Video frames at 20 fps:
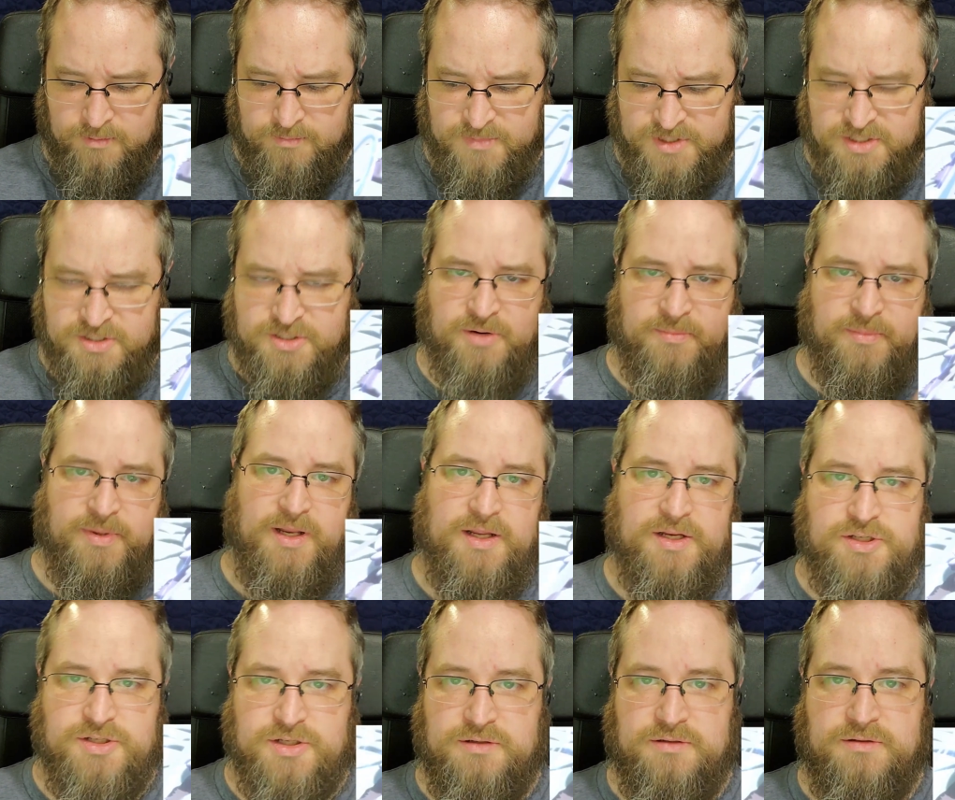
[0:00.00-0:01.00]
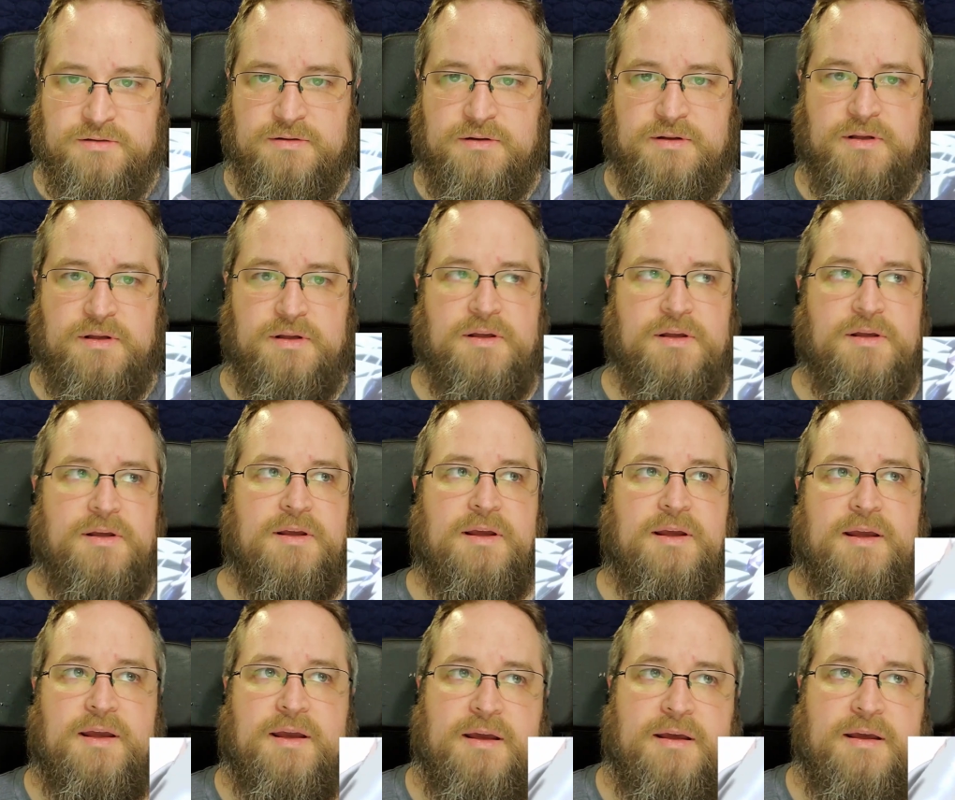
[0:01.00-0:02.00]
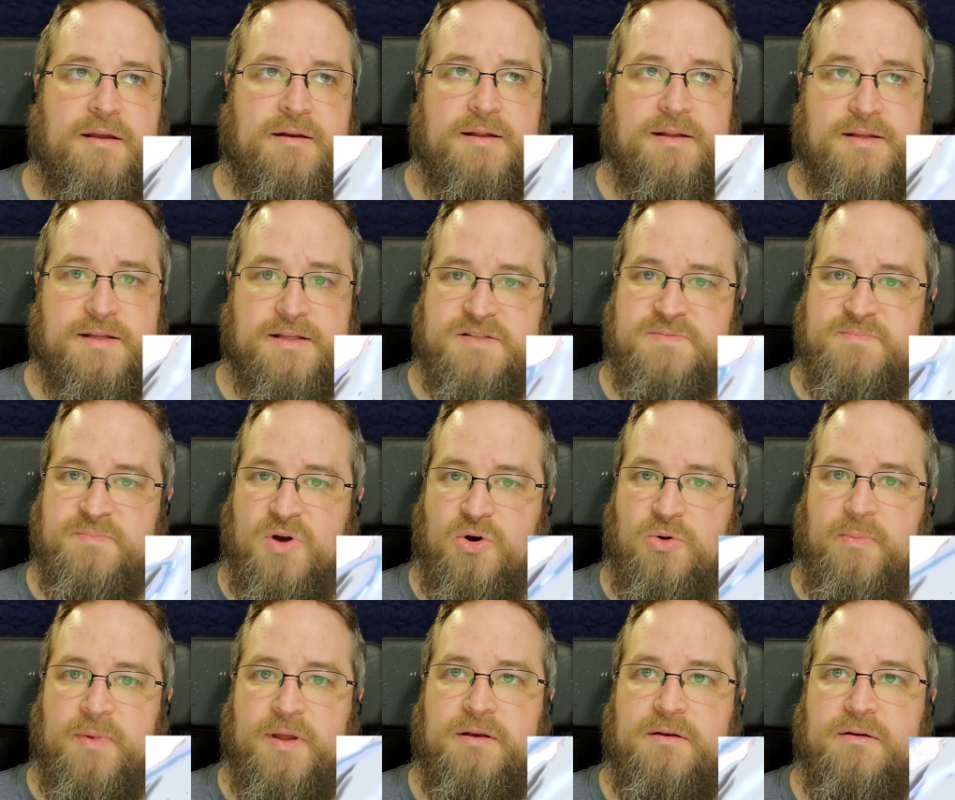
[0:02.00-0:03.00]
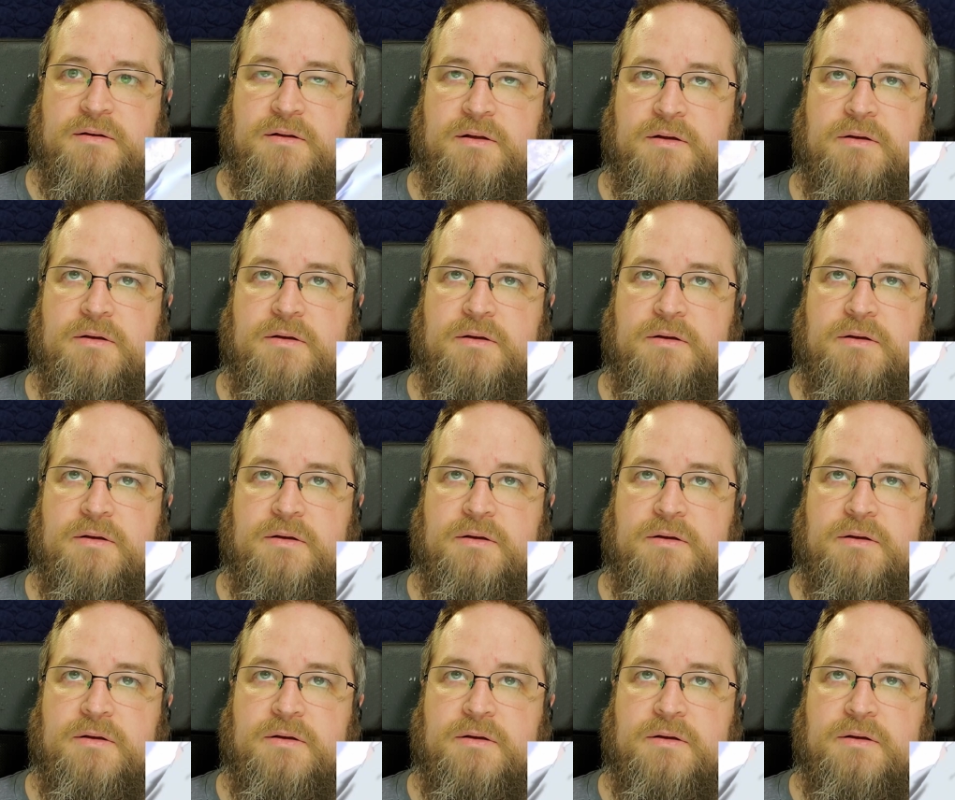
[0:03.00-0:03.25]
determination, and in this moment,